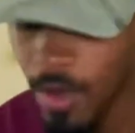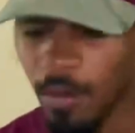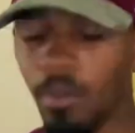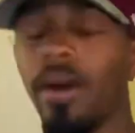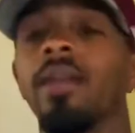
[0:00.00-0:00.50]

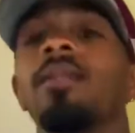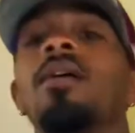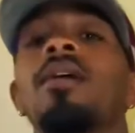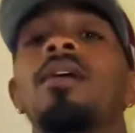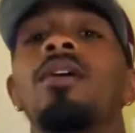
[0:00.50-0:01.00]
But
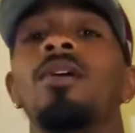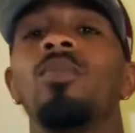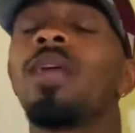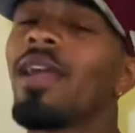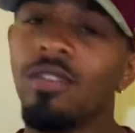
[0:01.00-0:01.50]

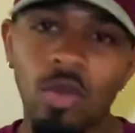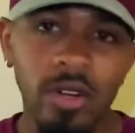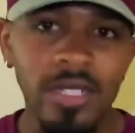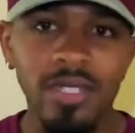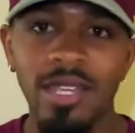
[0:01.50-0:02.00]
we had a
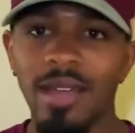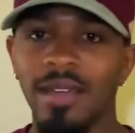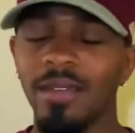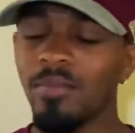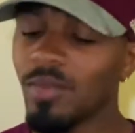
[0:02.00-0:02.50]
darn good
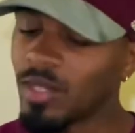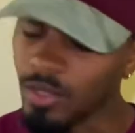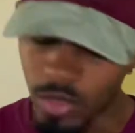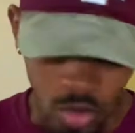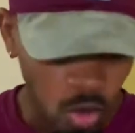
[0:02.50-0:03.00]
time. A
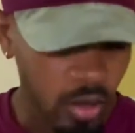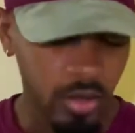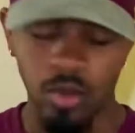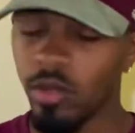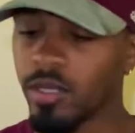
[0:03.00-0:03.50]
darn
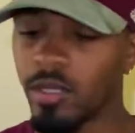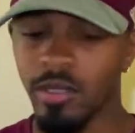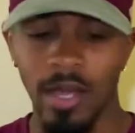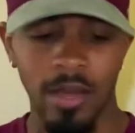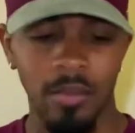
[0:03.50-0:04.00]
good
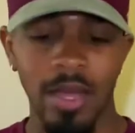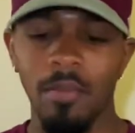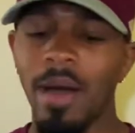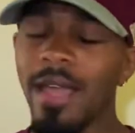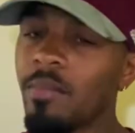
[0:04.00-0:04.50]
time, man.
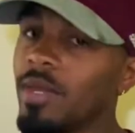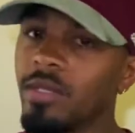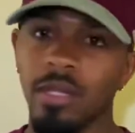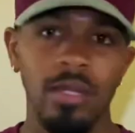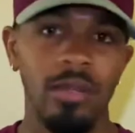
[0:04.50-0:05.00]
Miami is
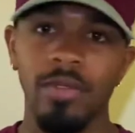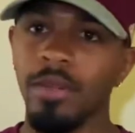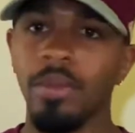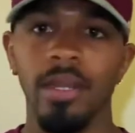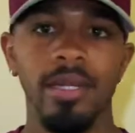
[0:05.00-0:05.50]
a lovely
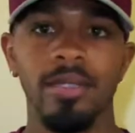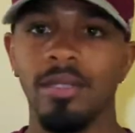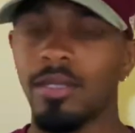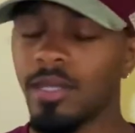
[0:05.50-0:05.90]
place.